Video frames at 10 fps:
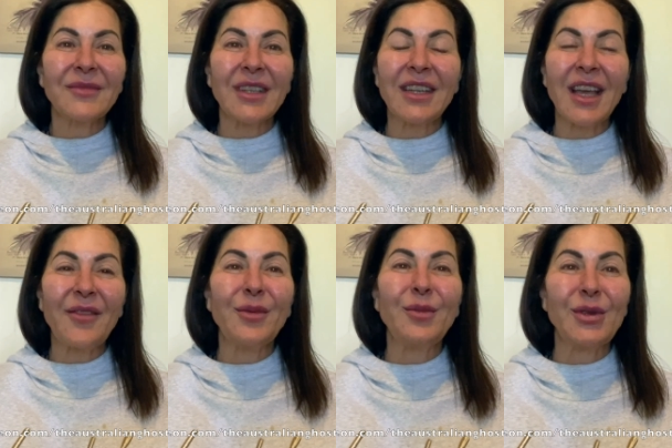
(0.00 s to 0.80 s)
And
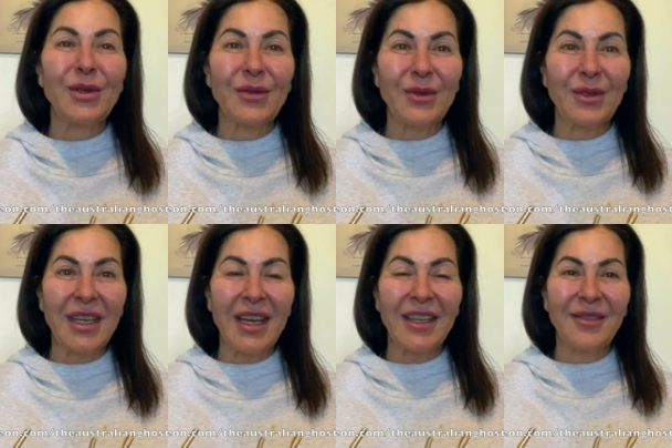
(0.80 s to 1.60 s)
have a beautiful
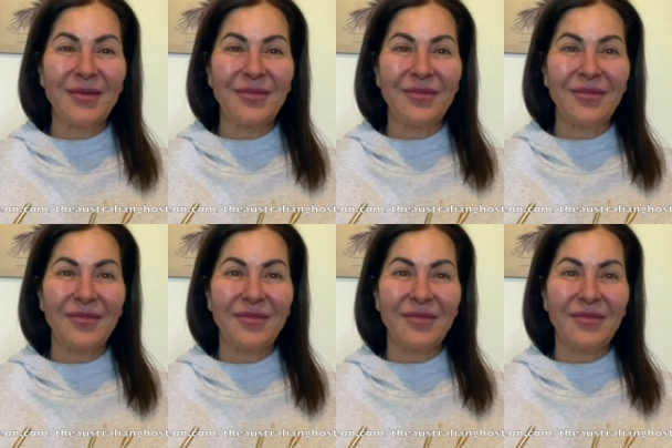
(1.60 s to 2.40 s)
day.
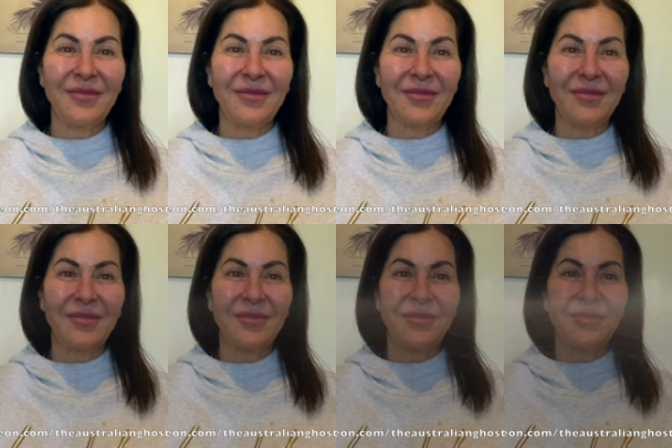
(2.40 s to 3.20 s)
To gain